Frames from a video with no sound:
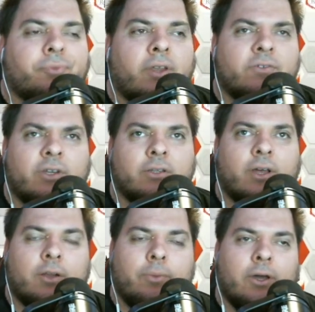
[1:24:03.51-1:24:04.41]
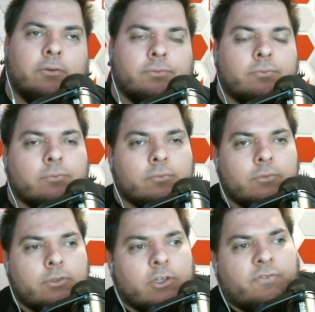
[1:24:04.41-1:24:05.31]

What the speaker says: I've said a lot about a